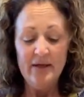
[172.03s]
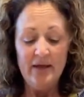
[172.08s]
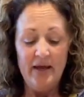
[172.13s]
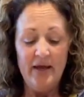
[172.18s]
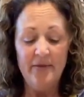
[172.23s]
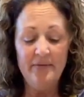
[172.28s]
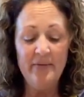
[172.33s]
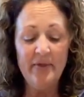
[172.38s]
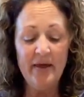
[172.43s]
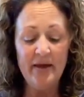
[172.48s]

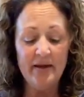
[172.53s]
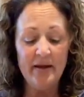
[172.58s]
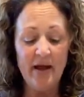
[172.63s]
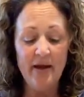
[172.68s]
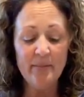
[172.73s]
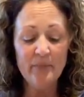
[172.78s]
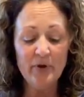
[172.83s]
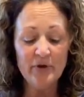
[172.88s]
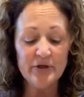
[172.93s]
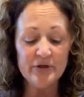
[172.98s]
And then
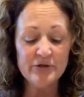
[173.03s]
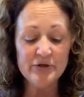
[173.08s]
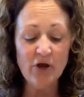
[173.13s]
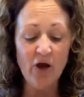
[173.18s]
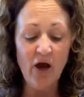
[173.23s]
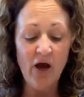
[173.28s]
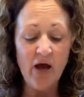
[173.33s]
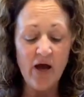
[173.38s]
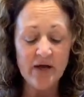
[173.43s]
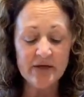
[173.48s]
I'm going to
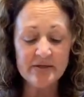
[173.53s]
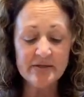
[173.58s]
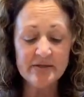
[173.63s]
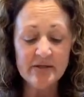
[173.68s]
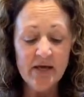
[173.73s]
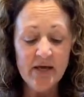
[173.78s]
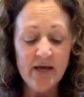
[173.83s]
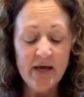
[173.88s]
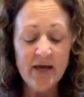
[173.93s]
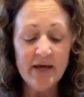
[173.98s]
toss
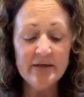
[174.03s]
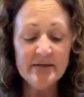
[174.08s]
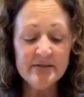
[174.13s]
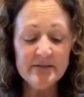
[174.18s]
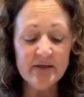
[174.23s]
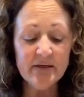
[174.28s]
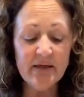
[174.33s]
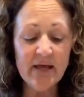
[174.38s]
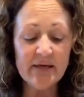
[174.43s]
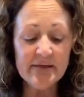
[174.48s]

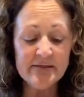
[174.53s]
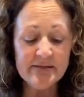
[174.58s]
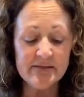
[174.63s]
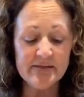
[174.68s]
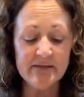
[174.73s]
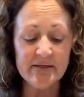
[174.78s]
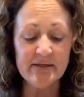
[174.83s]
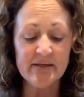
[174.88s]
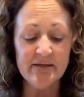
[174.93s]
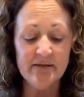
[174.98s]
until I
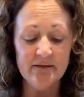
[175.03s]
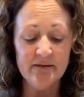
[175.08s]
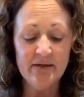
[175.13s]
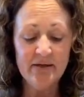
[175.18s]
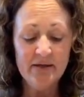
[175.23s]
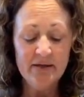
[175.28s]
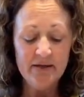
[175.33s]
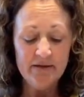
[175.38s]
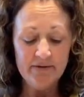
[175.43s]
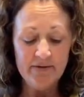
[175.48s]
see
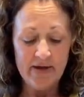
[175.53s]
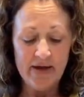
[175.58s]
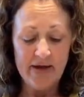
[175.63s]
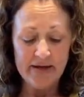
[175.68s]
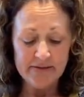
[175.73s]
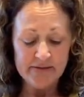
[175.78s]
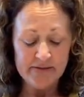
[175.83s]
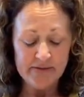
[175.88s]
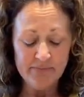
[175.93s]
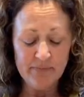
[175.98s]

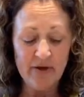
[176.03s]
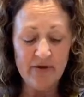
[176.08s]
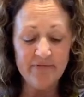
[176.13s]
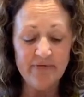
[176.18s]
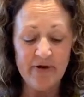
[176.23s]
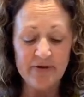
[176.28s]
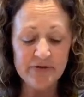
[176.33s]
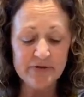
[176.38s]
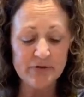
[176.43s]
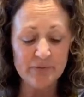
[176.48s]
that my
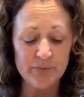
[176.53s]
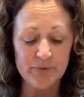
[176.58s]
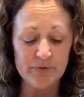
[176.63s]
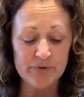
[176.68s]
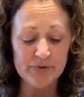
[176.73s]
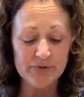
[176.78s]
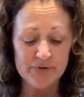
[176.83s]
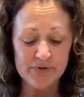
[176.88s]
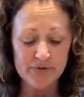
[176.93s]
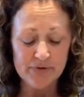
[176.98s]

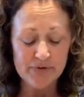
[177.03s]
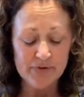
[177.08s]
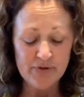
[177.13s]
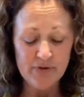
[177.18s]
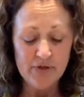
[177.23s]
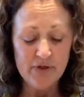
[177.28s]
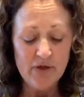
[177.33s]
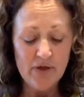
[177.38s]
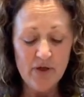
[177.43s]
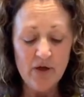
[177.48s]
vegetables
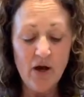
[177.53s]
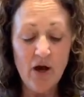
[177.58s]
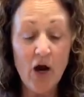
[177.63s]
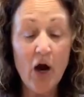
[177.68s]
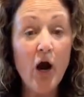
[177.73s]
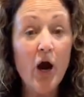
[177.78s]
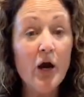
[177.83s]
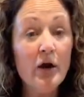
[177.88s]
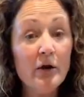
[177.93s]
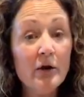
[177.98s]

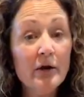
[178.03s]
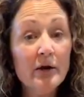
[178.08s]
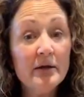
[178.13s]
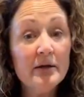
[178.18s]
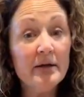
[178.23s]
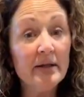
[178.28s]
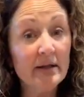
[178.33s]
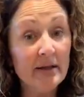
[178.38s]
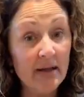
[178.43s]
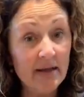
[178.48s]
are
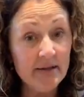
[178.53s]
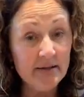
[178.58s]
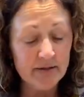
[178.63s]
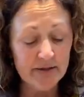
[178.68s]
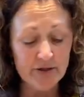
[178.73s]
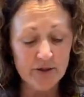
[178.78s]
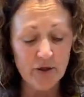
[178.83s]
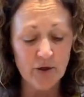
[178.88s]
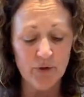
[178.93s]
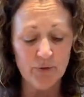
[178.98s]
lightly
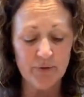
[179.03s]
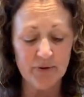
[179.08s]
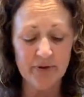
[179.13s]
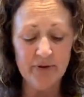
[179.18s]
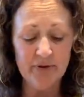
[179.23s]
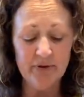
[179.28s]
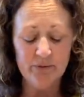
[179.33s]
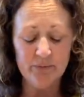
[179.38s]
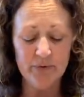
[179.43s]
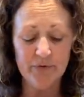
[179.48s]
coated
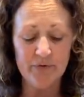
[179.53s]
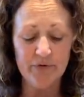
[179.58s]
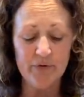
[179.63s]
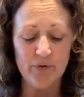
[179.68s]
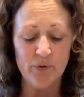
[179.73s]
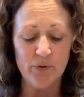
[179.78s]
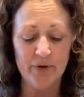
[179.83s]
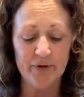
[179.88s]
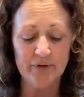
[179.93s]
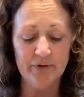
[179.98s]
with the
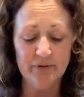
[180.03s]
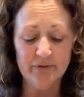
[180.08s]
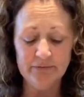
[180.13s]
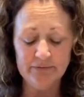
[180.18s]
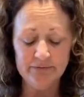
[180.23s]
oil.